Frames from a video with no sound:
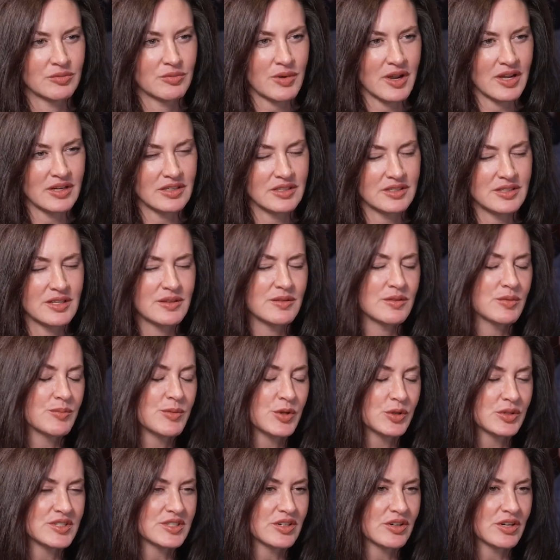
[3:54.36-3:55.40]
Right, and then the
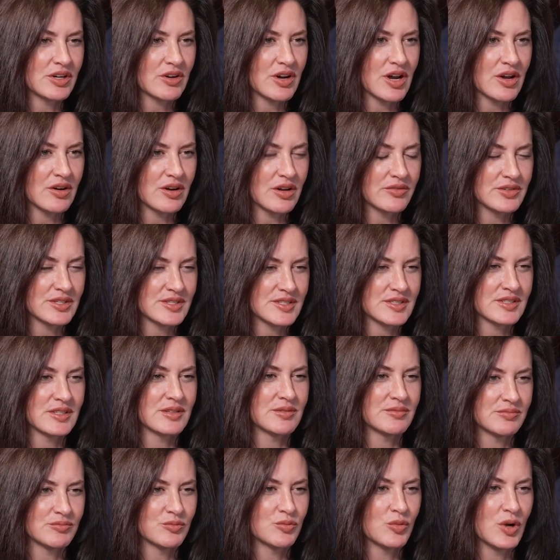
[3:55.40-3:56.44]
military crowd obviously
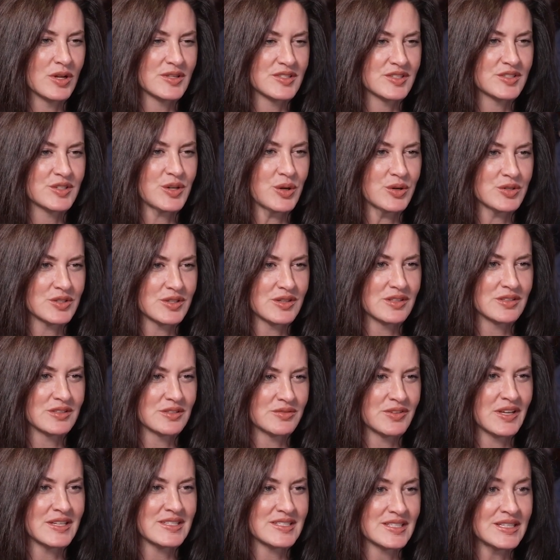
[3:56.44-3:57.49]
wants to go to the
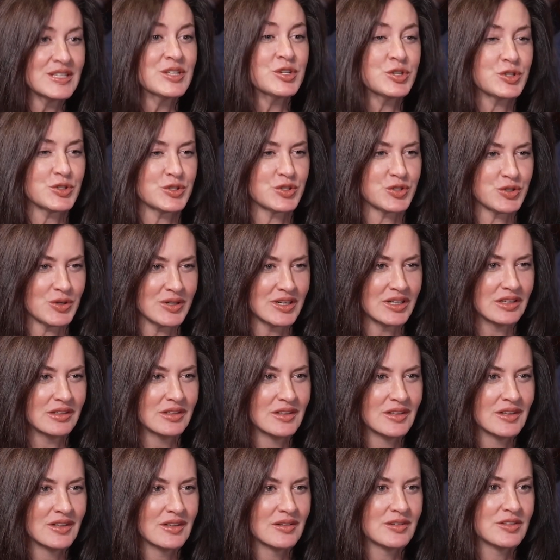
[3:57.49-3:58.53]
defense industry
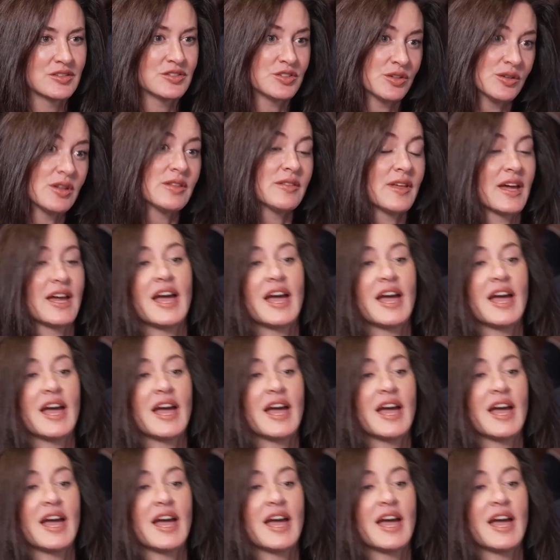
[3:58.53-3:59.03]
so that they